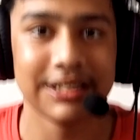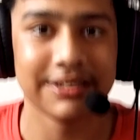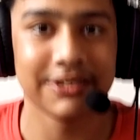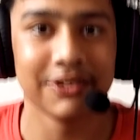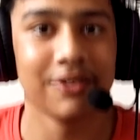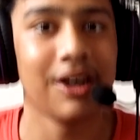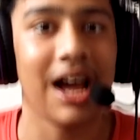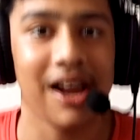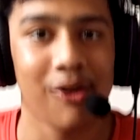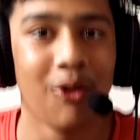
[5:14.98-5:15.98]
So
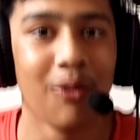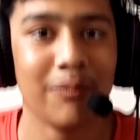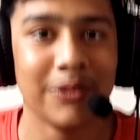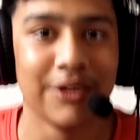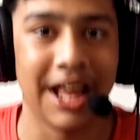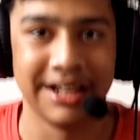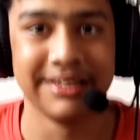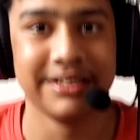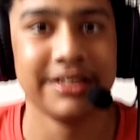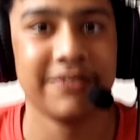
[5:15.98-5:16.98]
I hope you liked
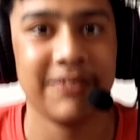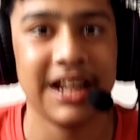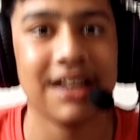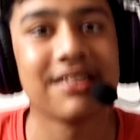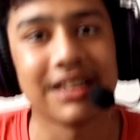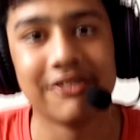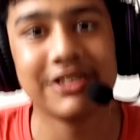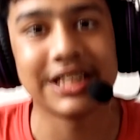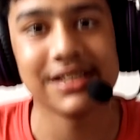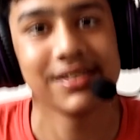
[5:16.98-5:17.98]
the display and
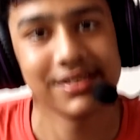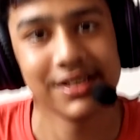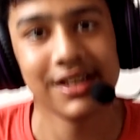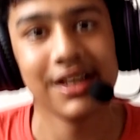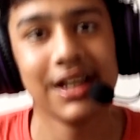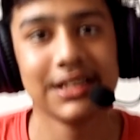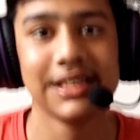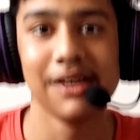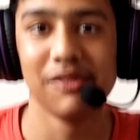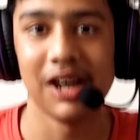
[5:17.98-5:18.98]
sound test.
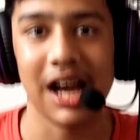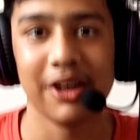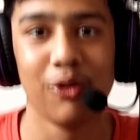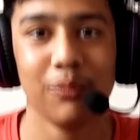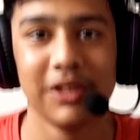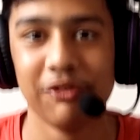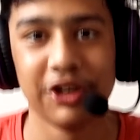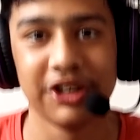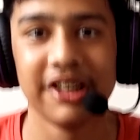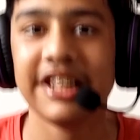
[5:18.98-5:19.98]
I hope they were
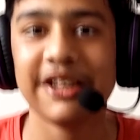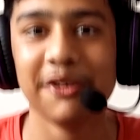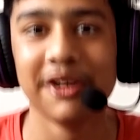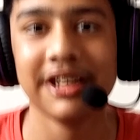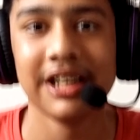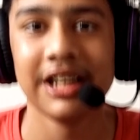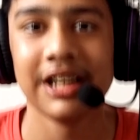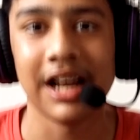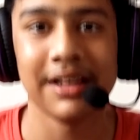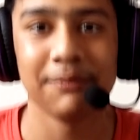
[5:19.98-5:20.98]
really good.
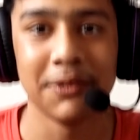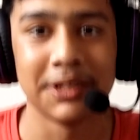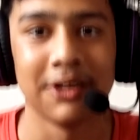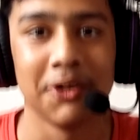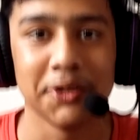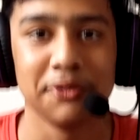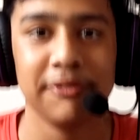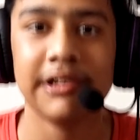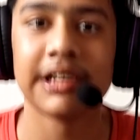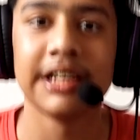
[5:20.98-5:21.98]
I put a lot of
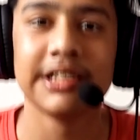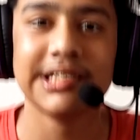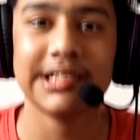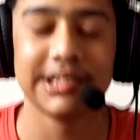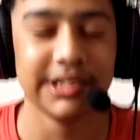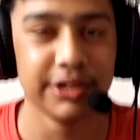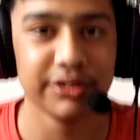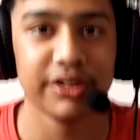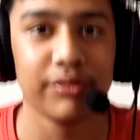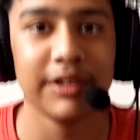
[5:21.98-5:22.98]
work into
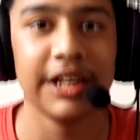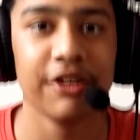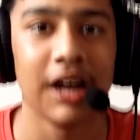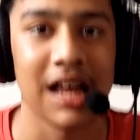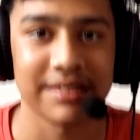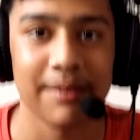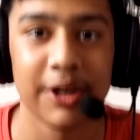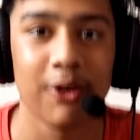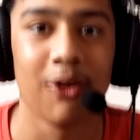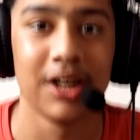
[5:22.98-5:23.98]
this video. As I'm
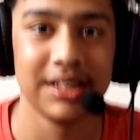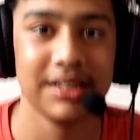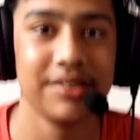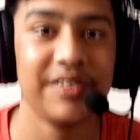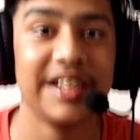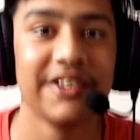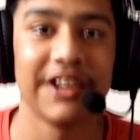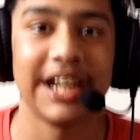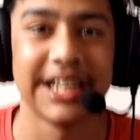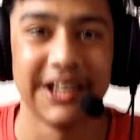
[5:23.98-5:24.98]
recording this video
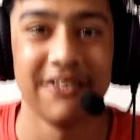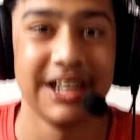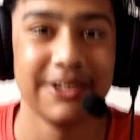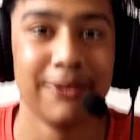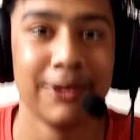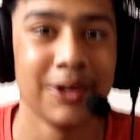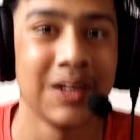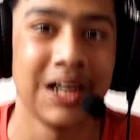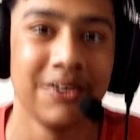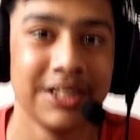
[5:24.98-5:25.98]
right now, I don't
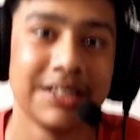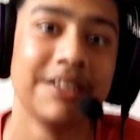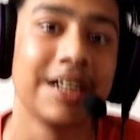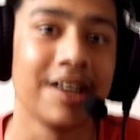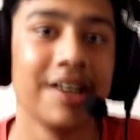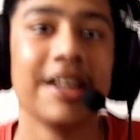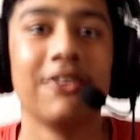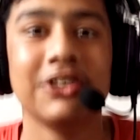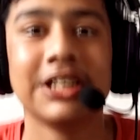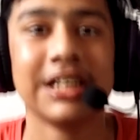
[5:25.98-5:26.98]
know how it will turn
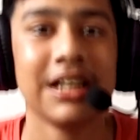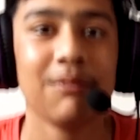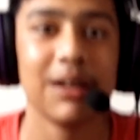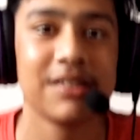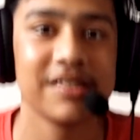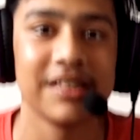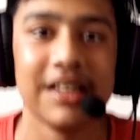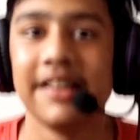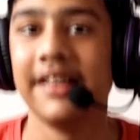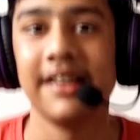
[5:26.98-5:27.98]
out, but still,